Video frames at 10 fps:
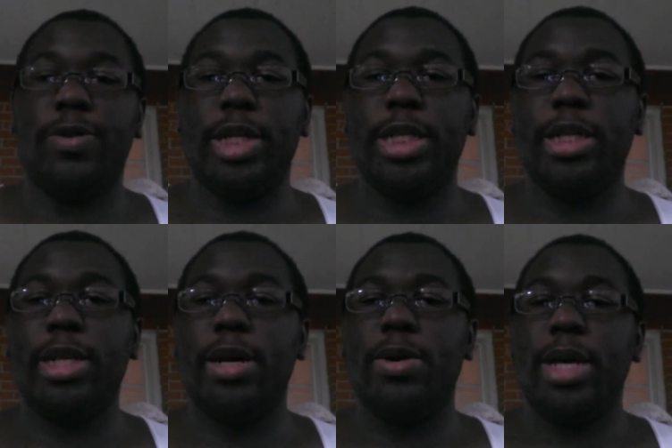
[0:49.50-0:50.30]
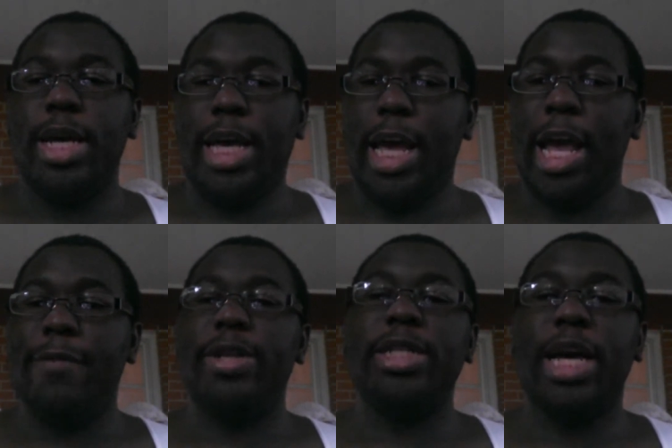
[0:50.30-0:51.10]
for Nintendo, and
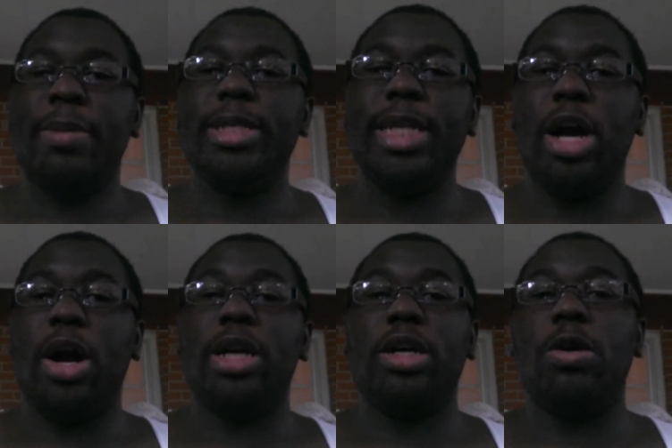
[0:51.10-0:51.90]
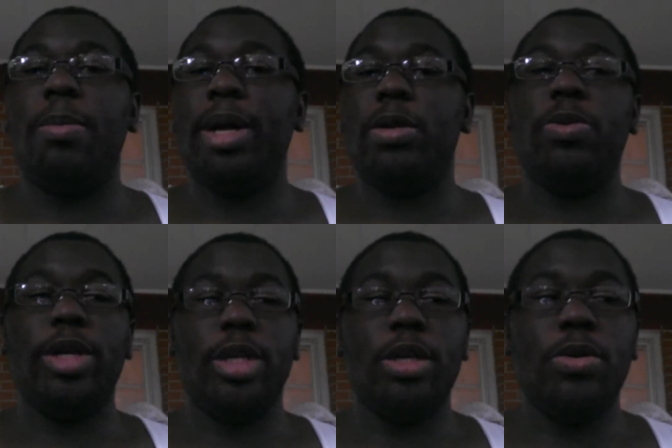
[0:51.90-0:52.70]
every time I see an article about the
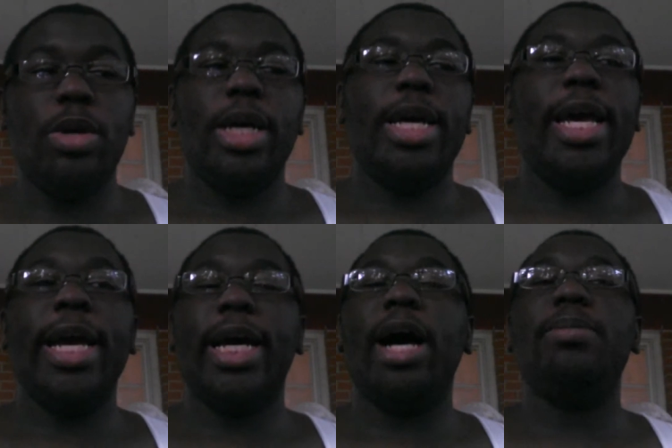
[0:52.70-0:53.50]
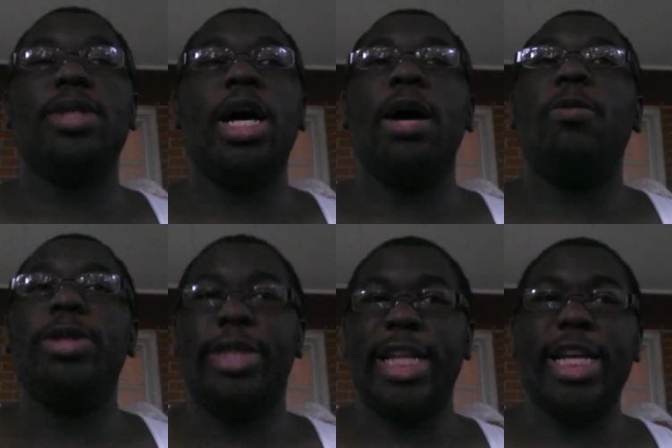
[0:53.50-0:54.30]
Wii U, it comes up
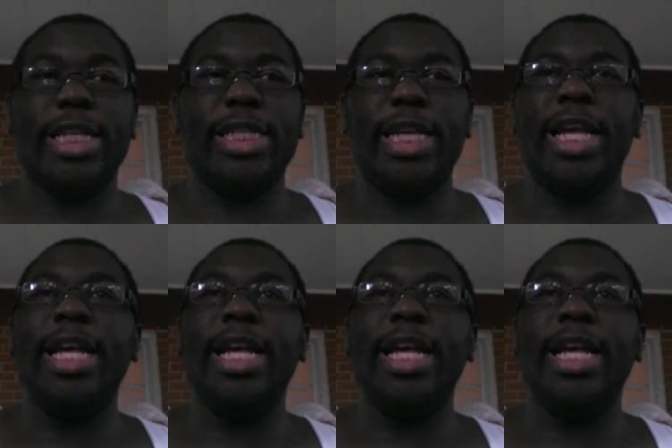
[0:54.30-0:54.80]
with this, and